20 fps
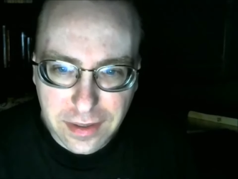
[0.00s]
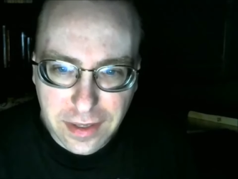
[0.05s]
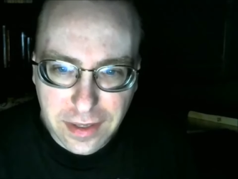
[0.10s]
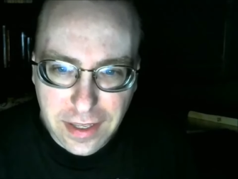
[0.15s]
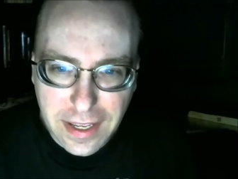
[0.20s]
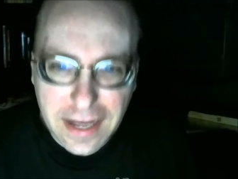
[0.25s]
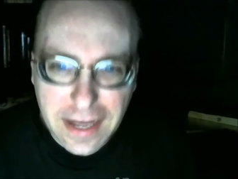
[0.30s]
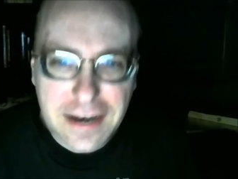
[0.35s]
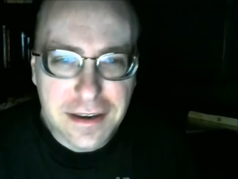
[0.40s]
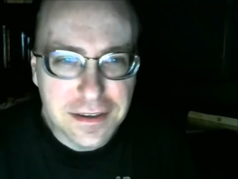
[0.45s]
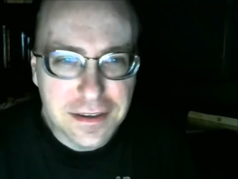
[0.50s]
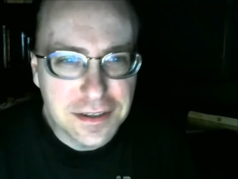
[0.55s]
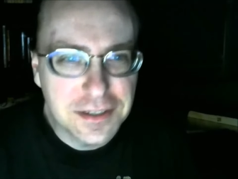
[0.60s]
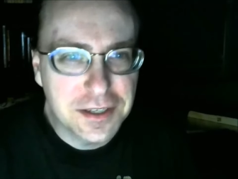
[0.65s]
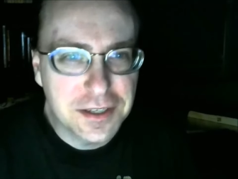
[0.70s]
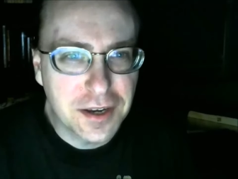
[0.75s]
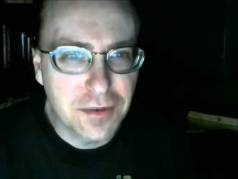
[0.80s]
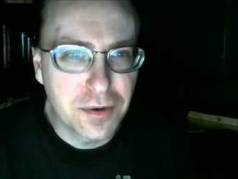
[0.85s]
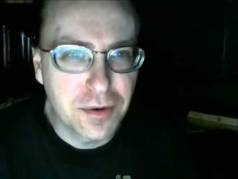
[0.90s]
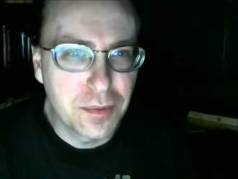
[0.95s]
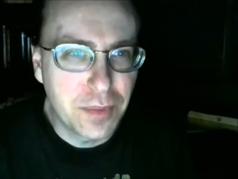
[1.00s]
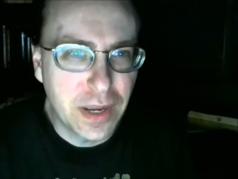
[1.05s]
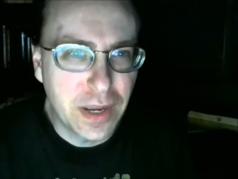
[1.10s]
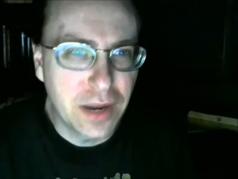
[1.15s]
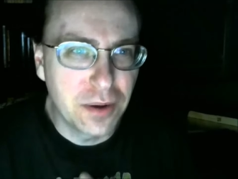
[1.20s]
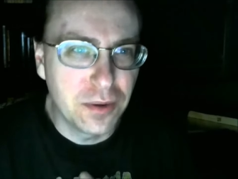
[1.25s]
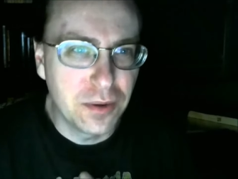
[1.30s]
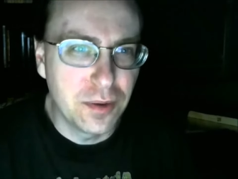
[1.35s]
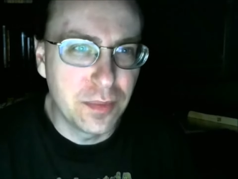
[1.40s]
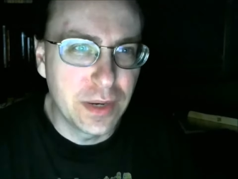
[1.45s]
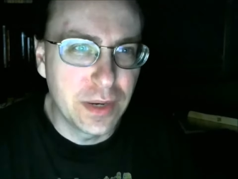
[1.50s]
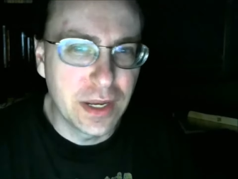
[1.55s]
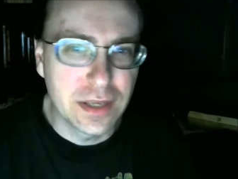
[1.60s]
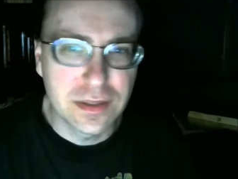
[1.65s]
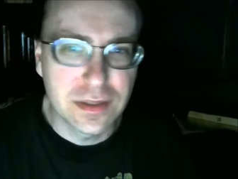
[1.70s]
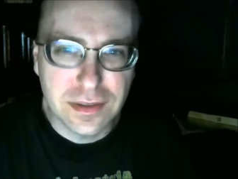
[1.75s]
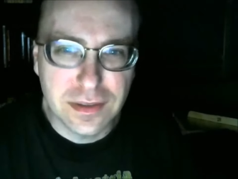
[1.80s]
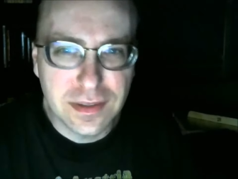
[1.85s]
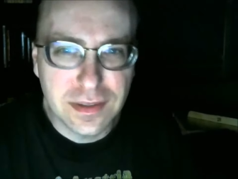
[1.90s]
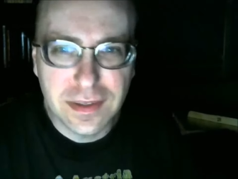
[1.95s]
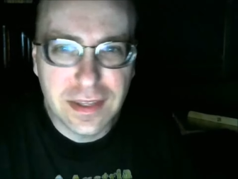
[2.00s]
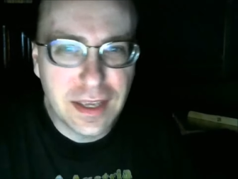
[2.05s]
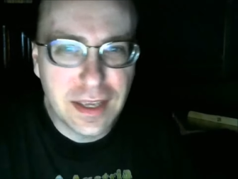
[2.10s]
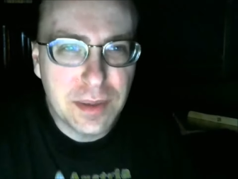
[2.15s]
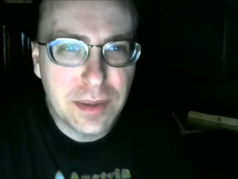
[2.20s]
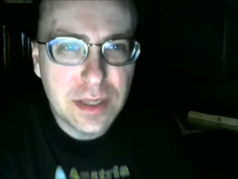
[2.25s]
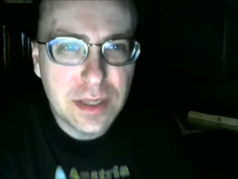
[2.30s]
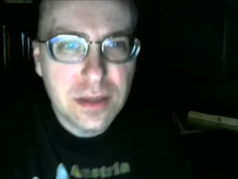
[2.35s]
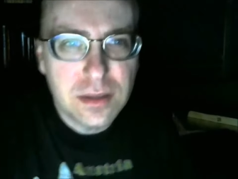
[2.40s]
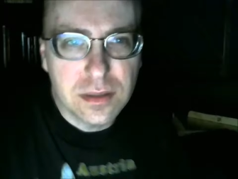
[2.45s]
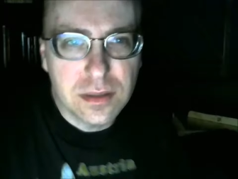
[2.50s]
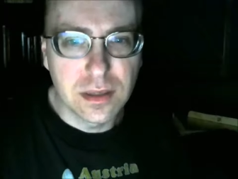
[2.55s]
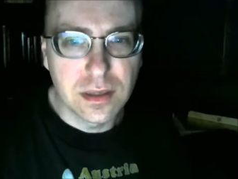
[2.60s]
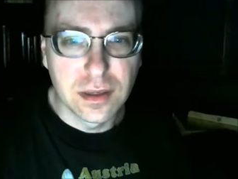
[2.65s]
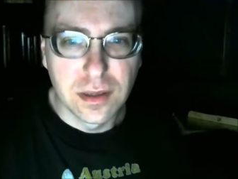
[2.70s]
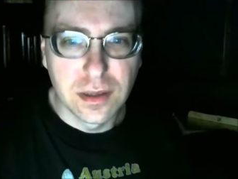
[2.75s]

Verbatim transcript: and he discovered bioluminescence. I mean,